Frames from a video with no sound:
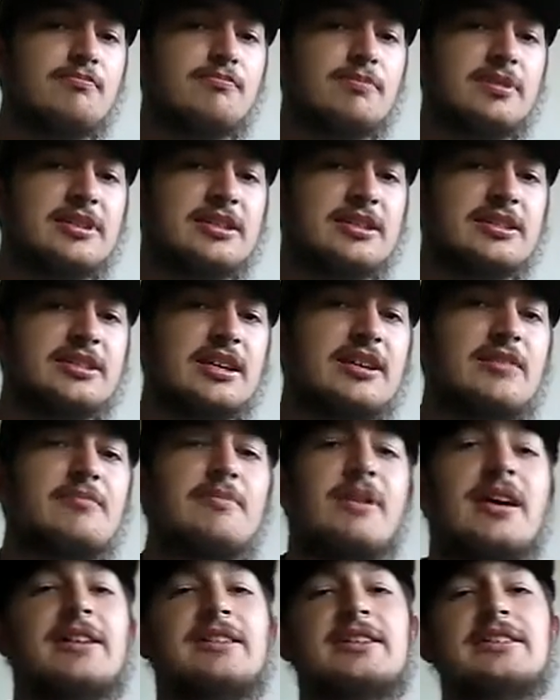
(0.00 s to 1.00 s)
but the Son of
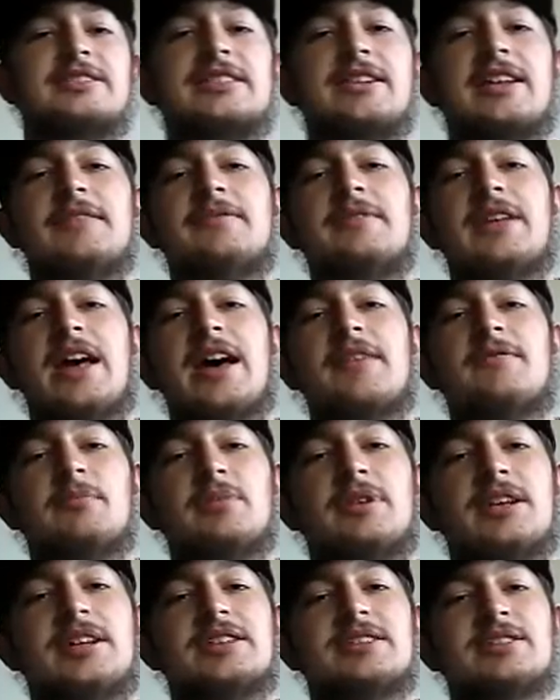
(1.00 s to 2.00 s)
Man doesn't even have a
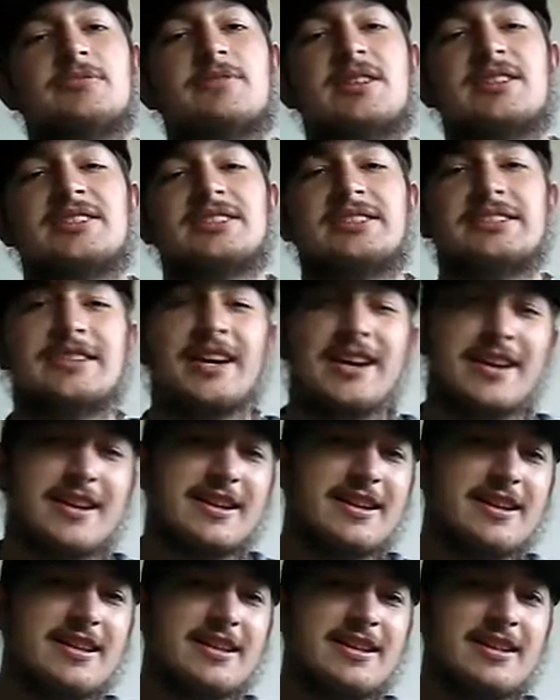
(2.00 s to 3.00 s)
place to rest his head.